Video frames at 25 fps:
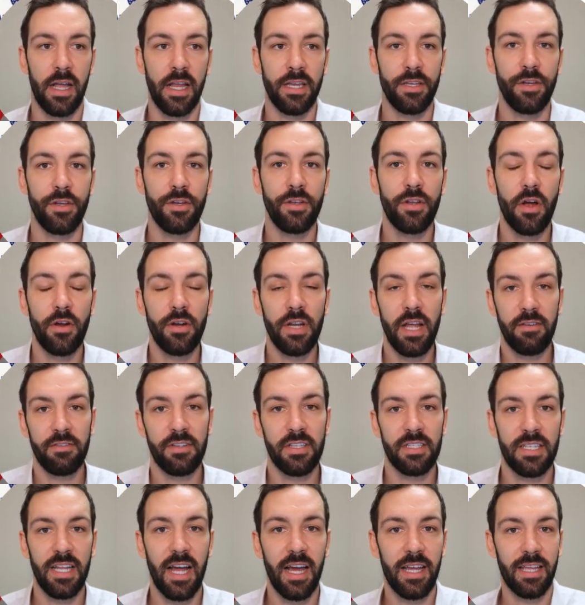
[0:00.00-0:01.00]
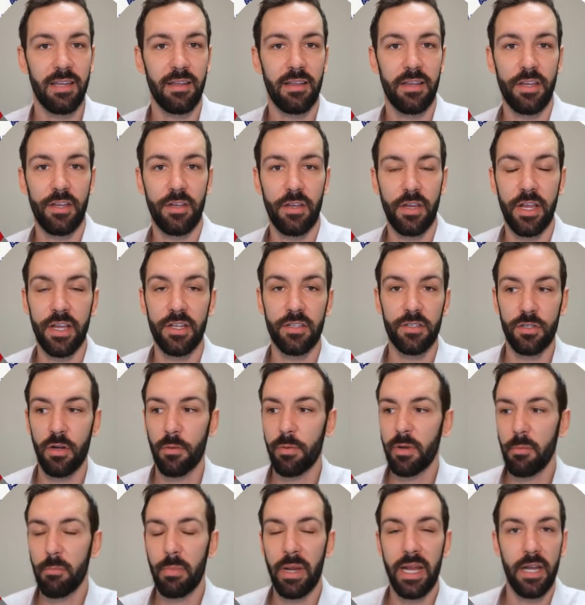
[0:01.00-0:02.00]
and you don't have to you can
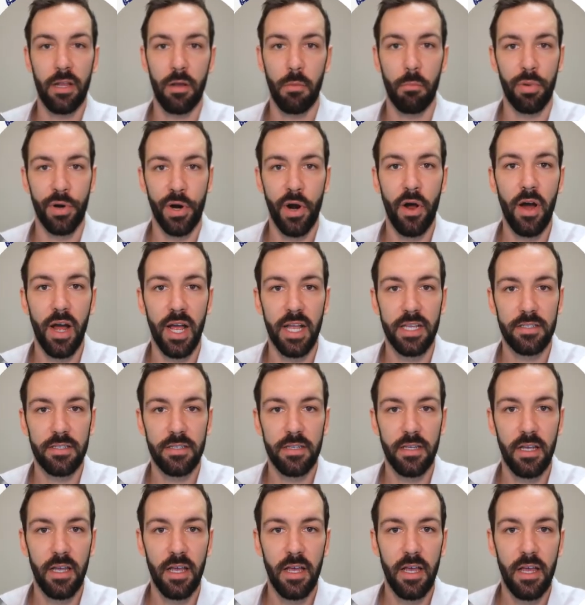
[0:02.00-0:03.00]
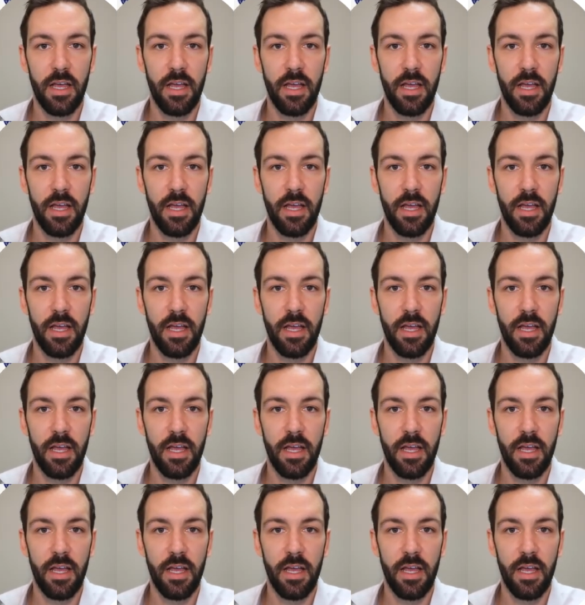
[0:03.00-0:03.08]
stop competing on price.